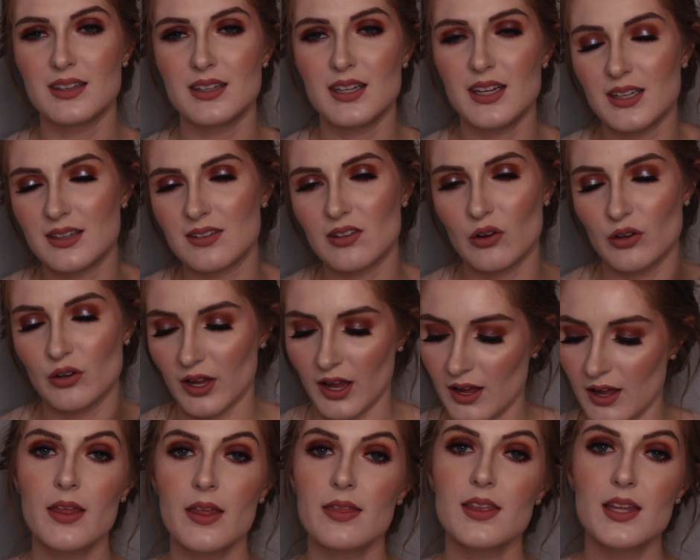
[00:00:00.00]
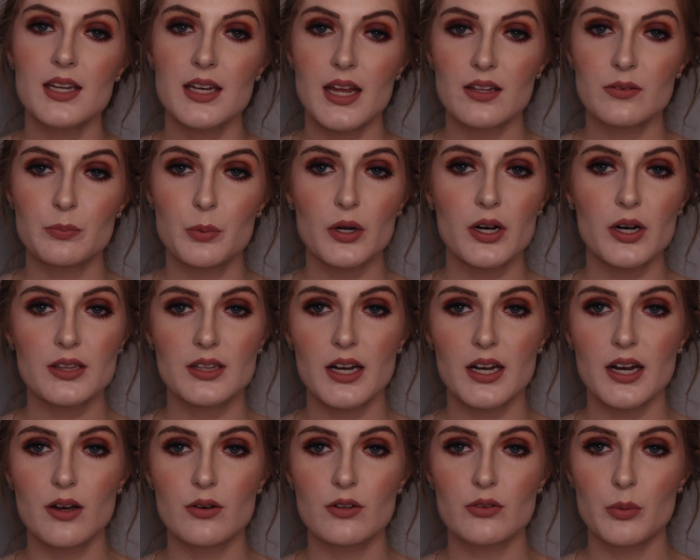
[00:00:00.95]
it's okay. The next product
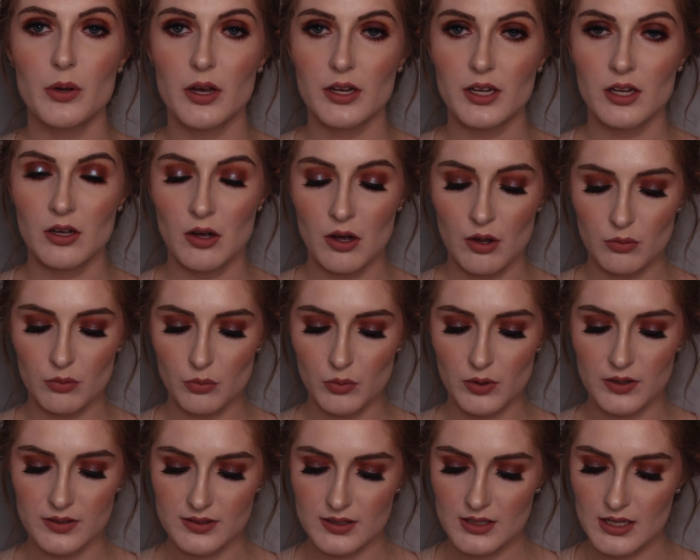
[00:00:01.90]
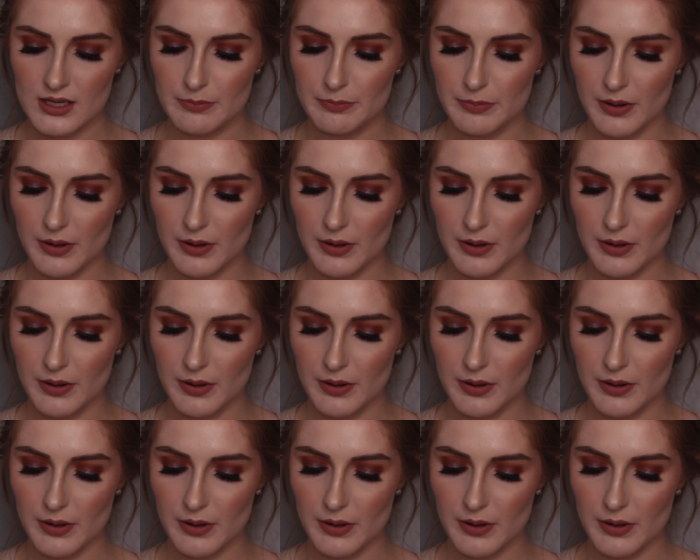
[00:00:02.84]
that I was working on was the